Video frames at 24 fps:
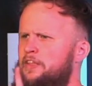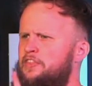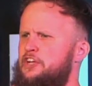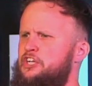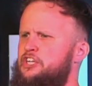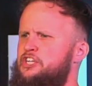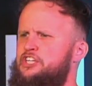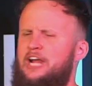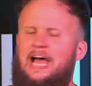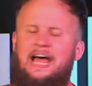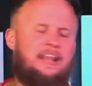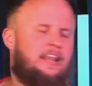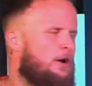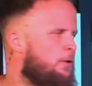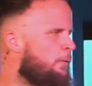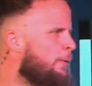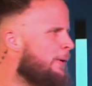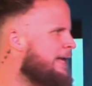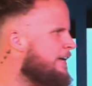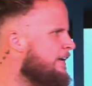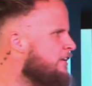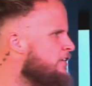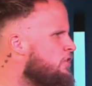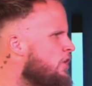The shallow
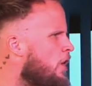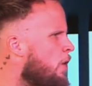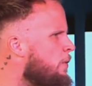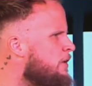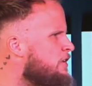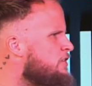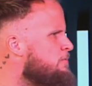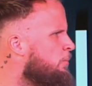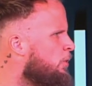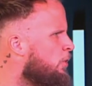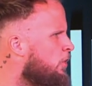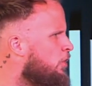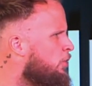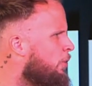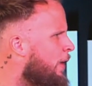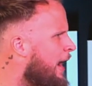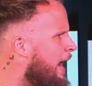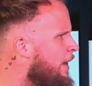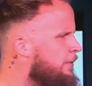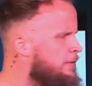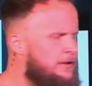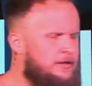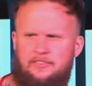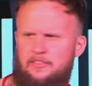end is always more
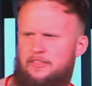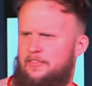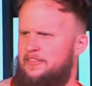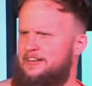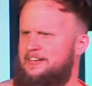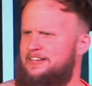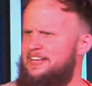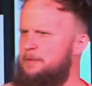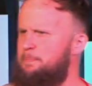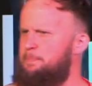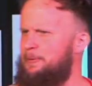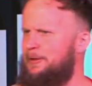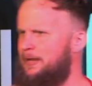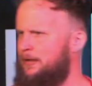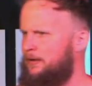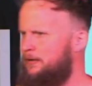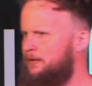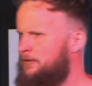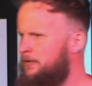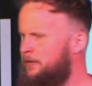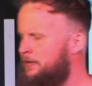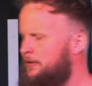crowded than the deep end.